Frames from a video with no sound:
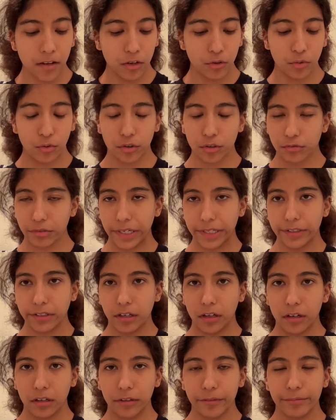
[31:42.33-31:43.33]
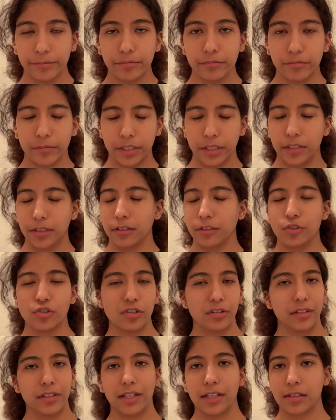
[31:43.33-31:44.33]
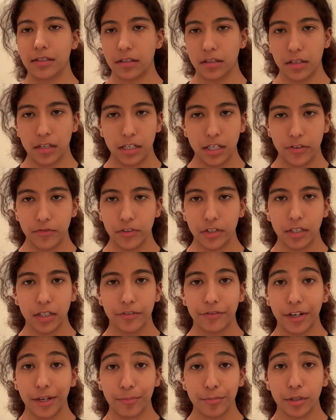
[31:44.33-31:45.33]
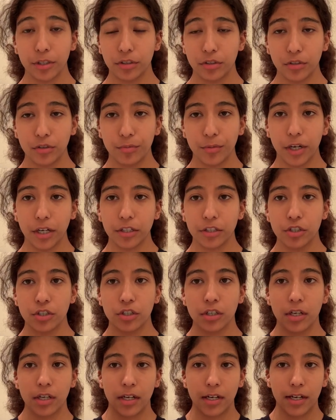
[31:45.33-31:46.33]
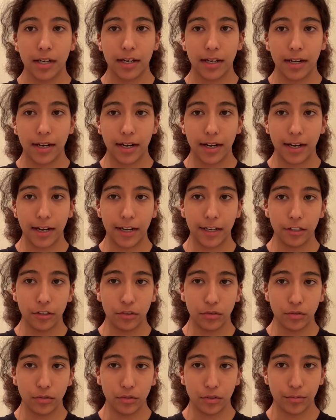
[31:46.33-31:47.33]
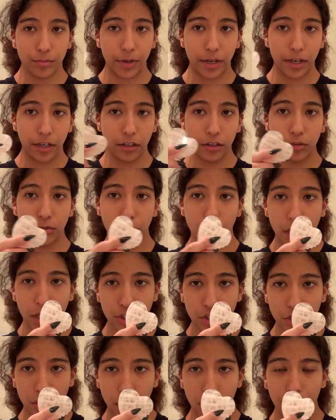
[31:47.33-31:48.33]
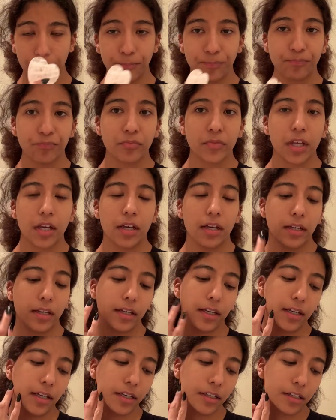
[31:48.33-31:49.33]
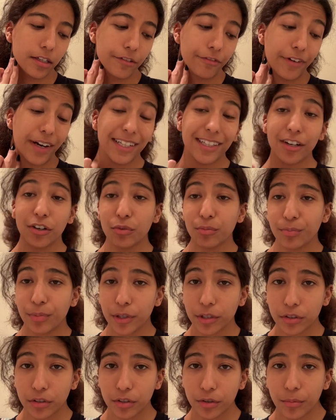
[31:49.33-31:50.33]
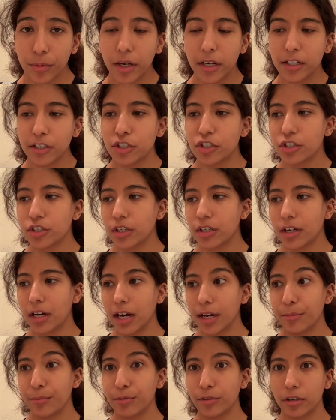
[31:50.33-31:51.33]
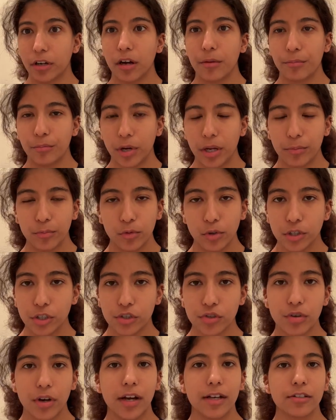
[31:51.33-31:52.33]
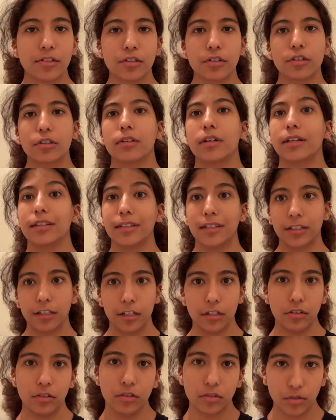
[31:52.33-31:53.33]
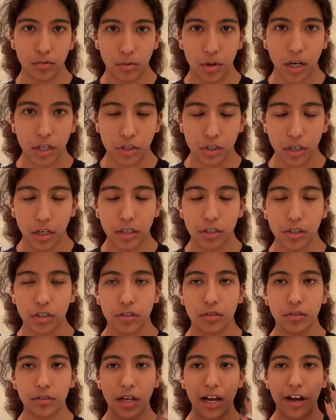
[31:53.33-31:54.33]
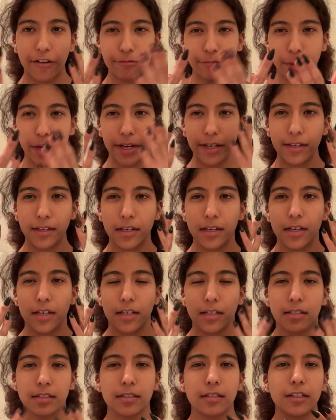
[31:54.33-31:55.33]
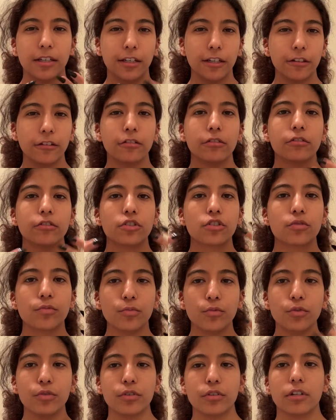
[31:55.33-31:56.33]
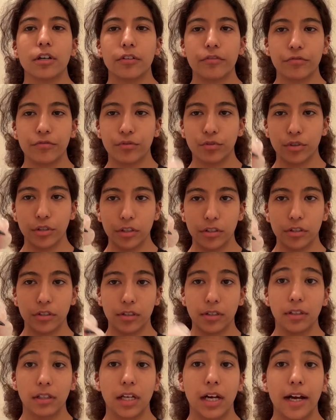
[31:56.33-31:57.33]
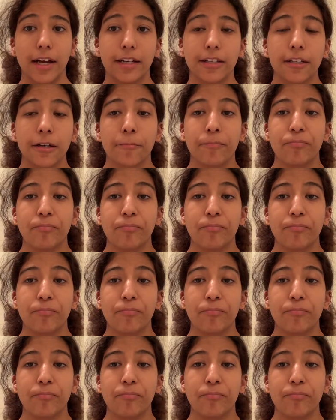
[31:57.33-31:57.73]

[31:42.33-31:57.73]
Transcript: or retinol, but usually that's in the evening. If I put too much, I use my gua sha. And if I don't put too much, I put on my moisturizer and then I use gua sha just to have my skin smooth enough for it to glide.